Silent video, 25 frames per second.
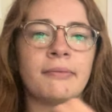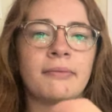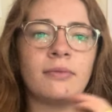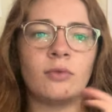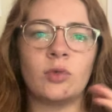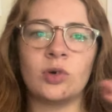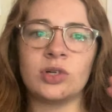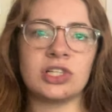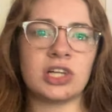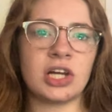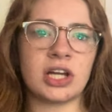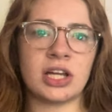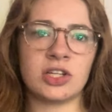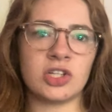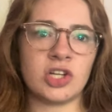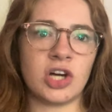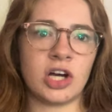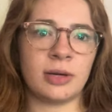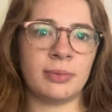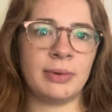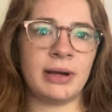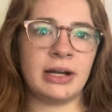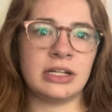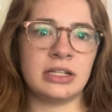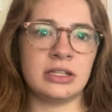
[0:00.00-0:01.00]
which I can talk
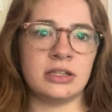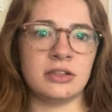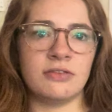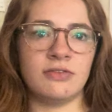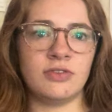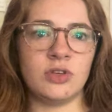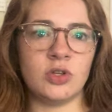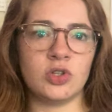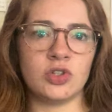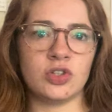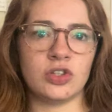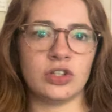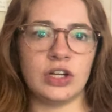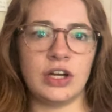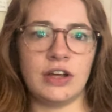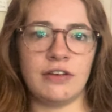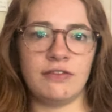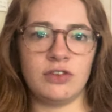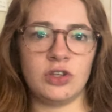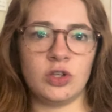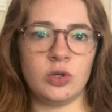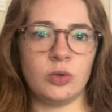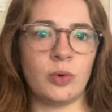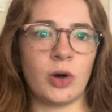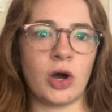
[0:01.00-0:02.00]
about in the future if
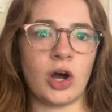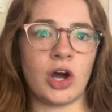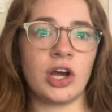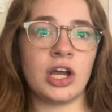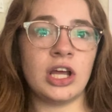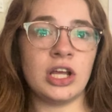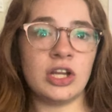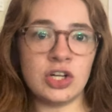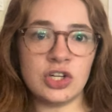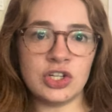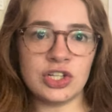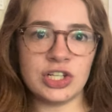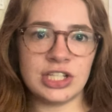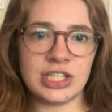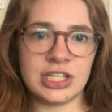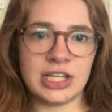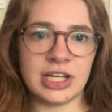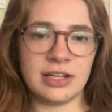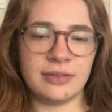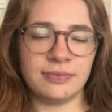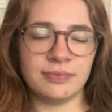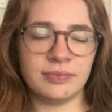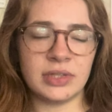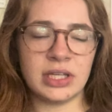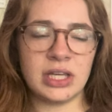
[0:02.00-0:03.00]
you are interested.